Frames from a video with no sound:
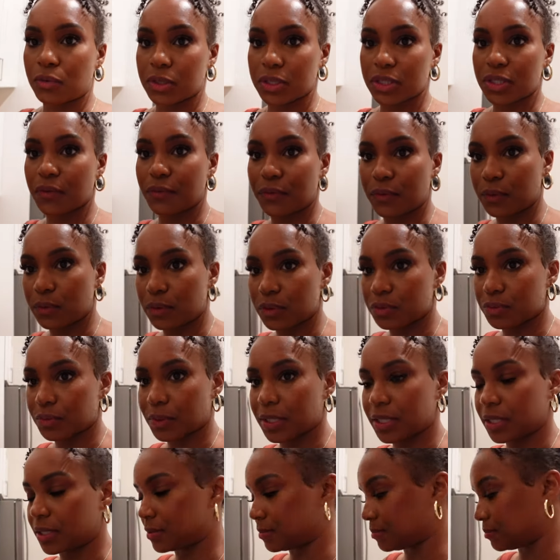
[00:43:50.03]
once the food is
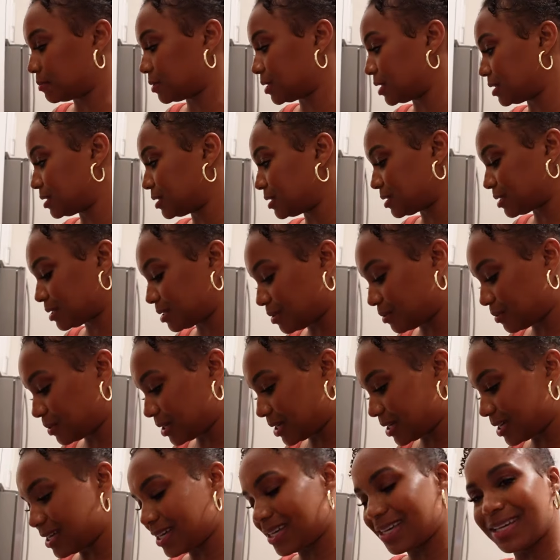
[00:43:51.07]
ready. But it looks so
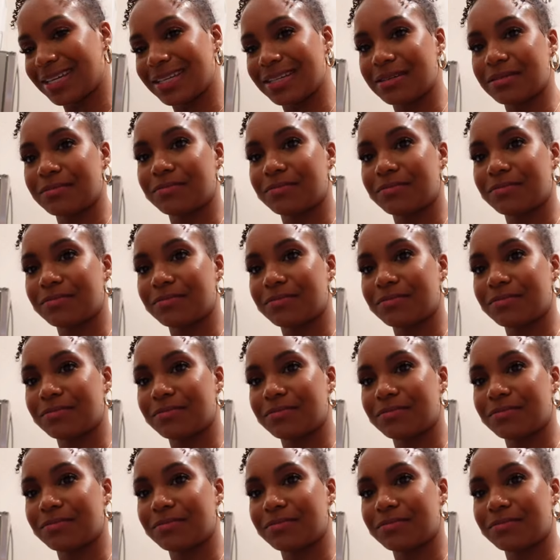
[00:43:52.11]
good.